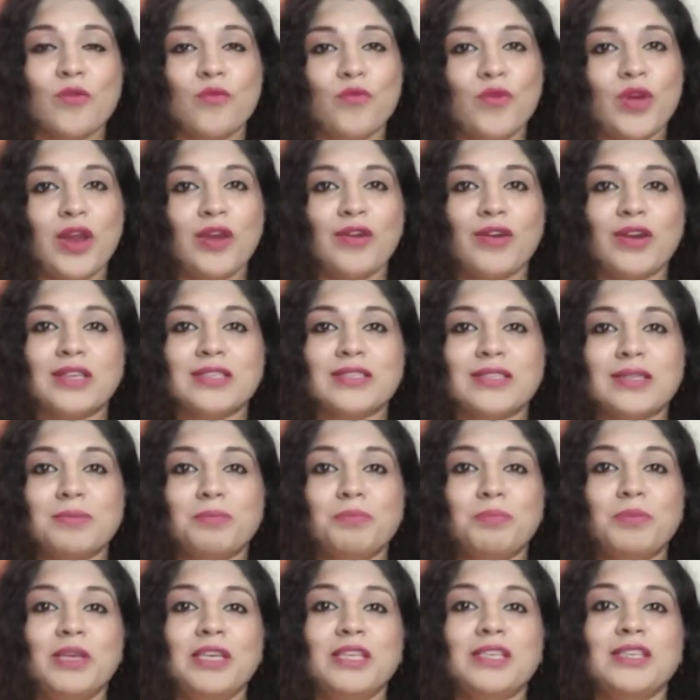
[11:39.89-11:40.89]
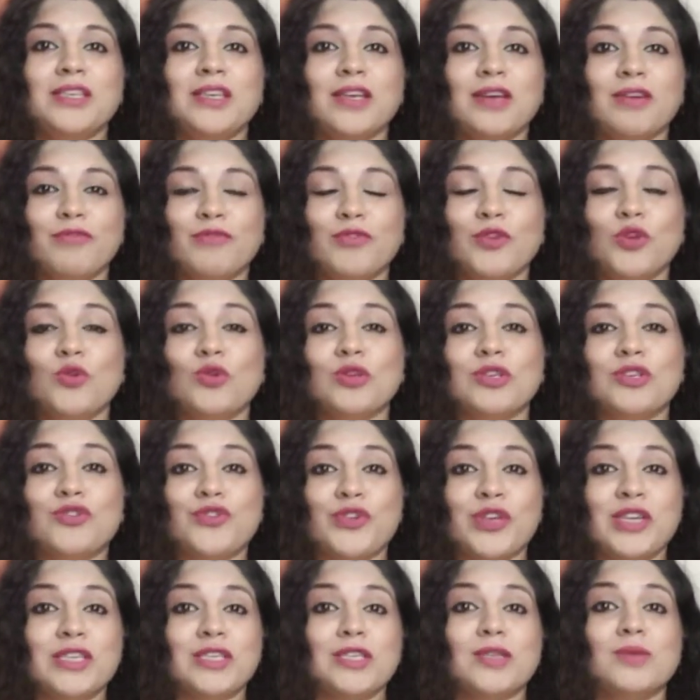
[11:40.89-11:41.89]
Whereas in PDF, you are
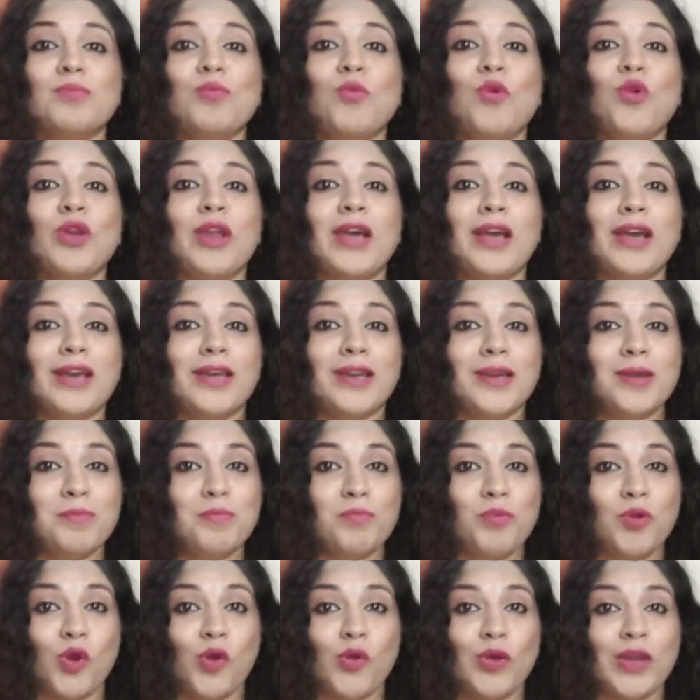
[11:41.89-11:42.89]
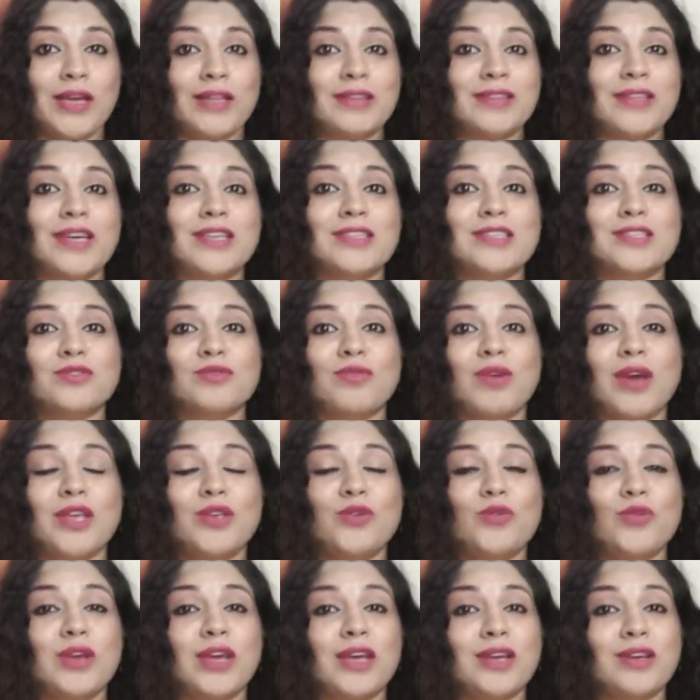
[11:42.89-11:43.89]
treated more like an employee, and that is why
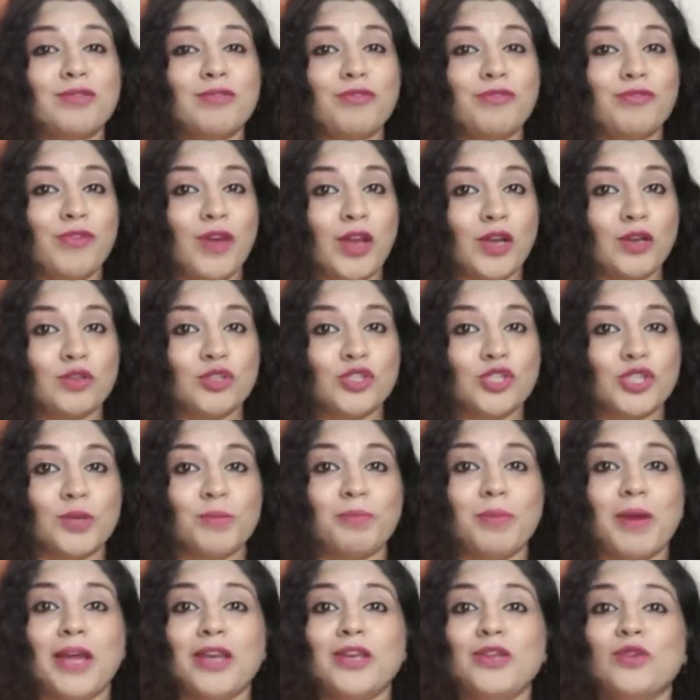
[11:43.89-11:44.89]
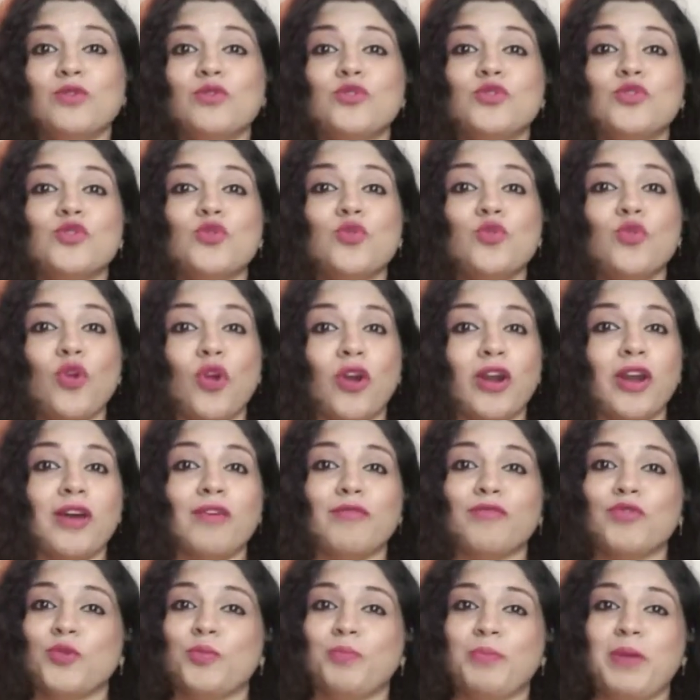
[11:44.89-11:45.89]
you get a fellowship and you do not
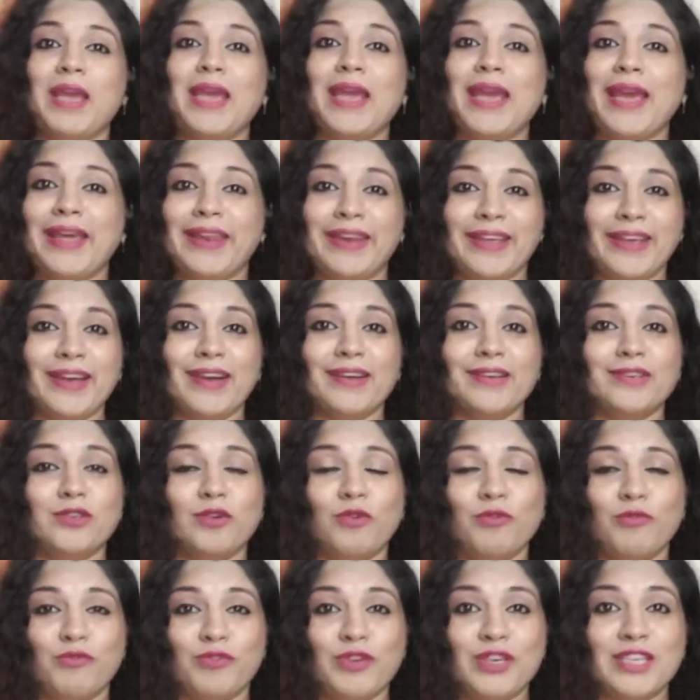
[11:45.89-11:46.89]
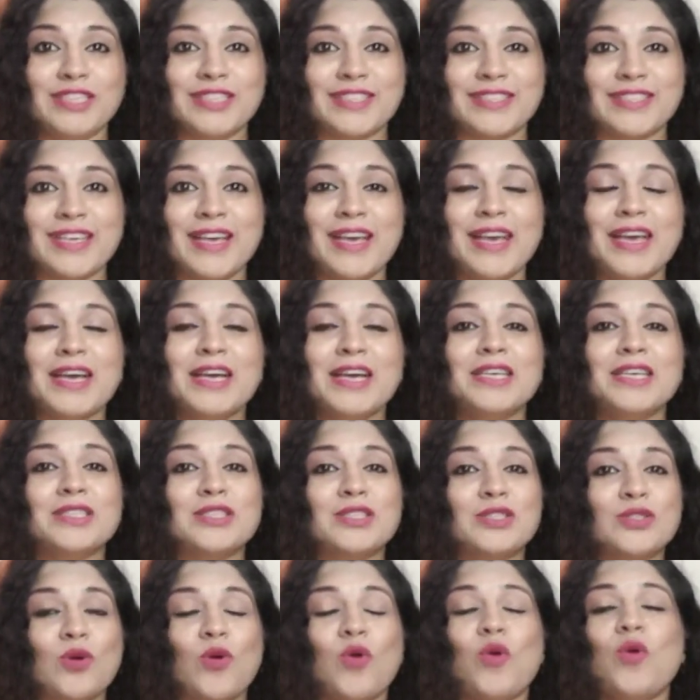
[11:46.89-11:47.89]
have to pay any kind of fees.
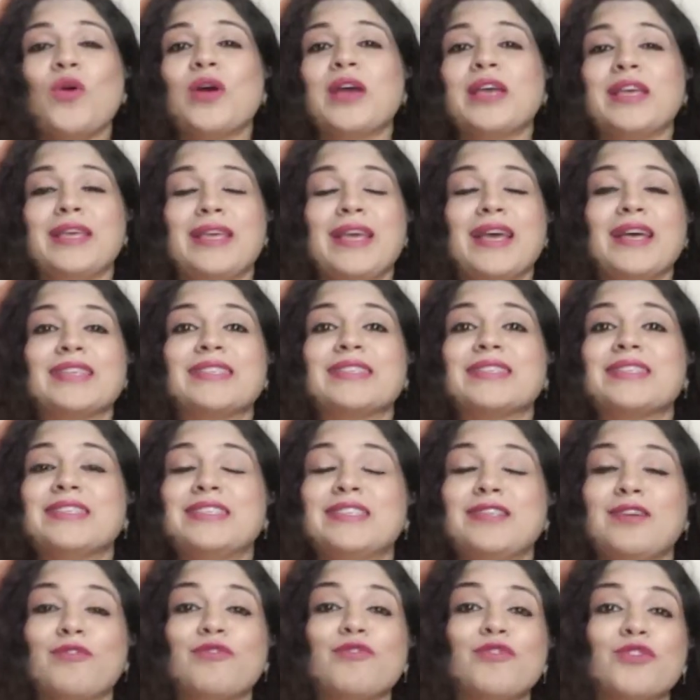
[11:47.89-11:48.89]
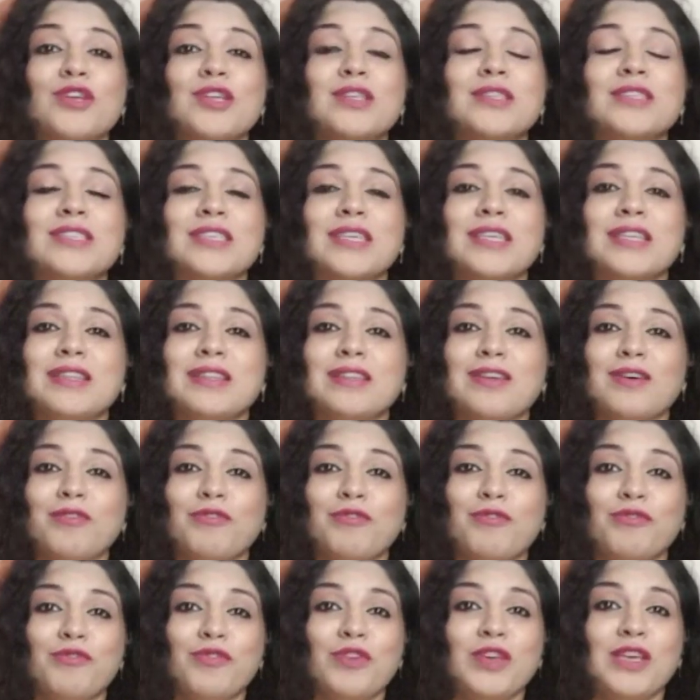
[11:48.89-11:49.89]
So yes, difference in the
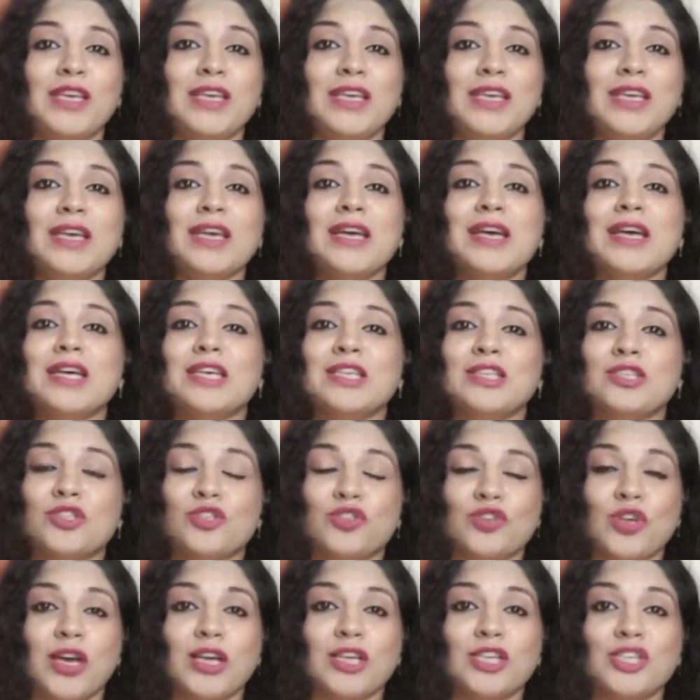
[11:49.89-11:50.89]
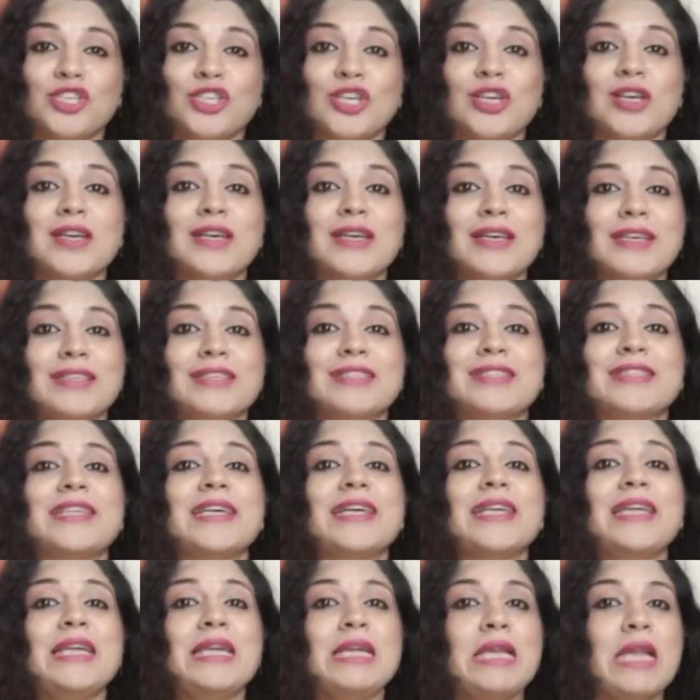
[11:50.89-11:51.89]
fee structure is
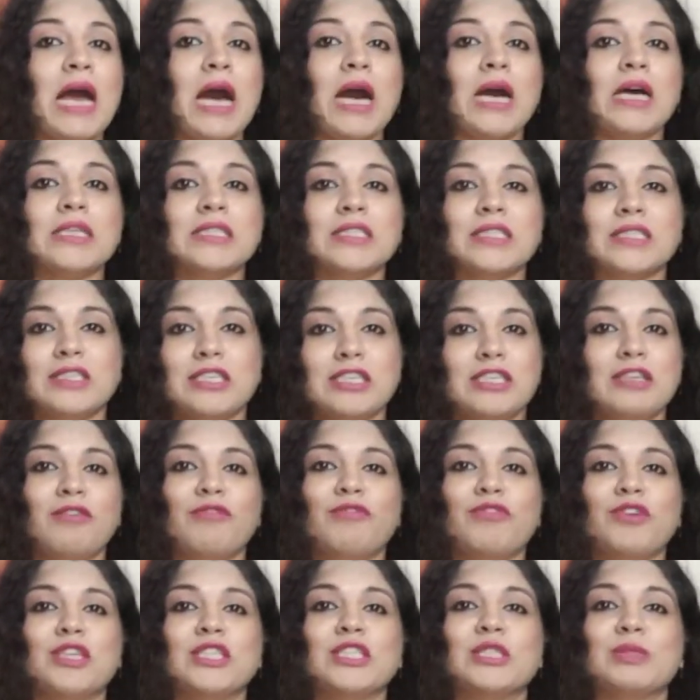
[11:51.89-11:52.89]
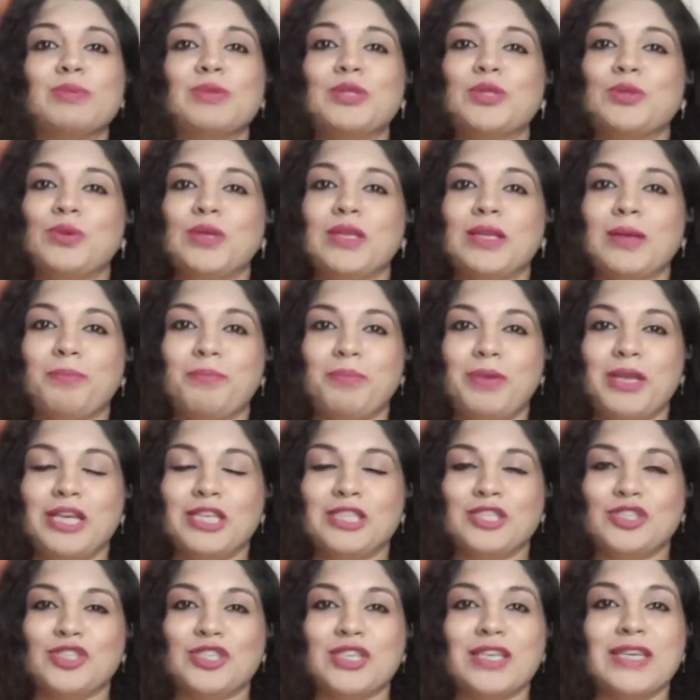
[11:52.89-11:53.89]
the last difference between a
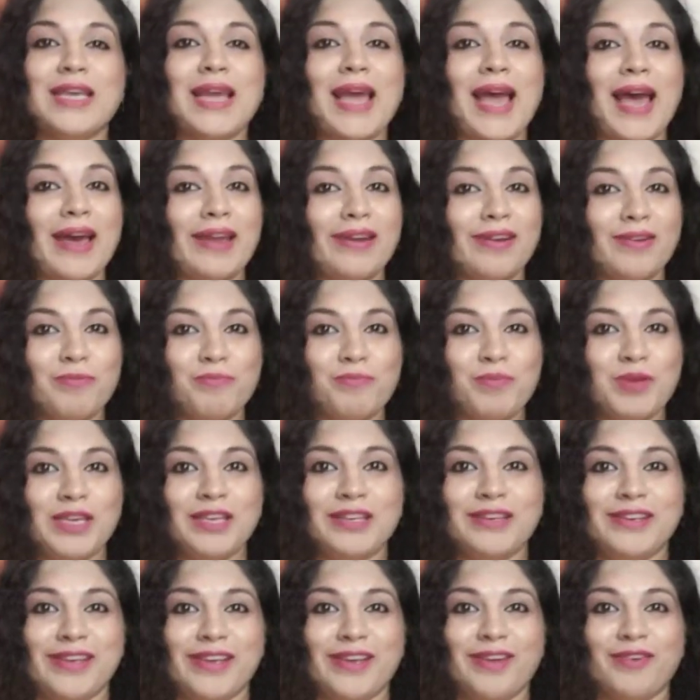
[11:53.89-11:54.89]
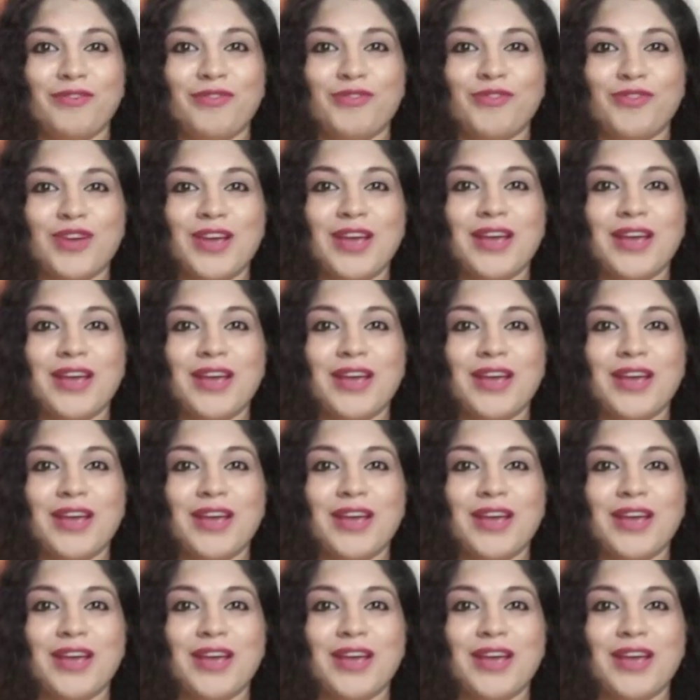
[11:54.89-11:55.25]
PhD and a PDF.